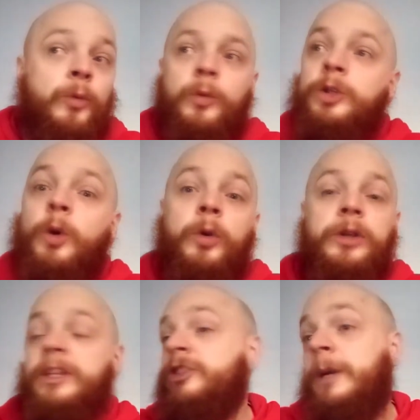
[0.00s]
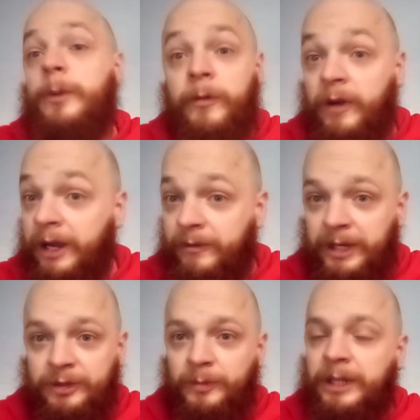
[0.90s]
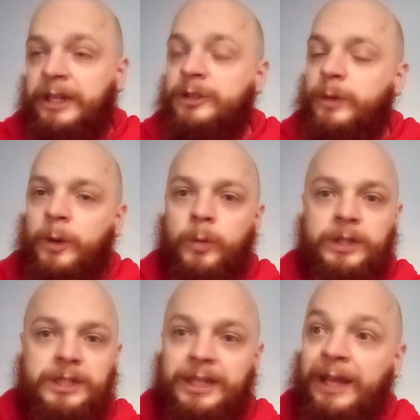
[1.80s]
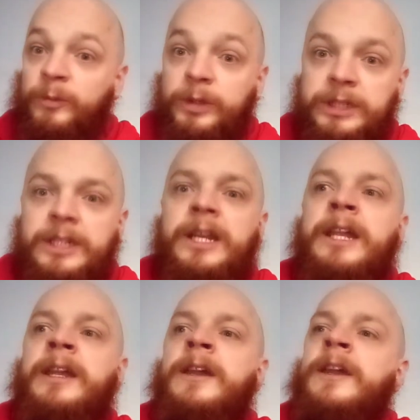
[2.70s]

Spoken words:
Going the triple threat at WrestleMania as well, once again, was great,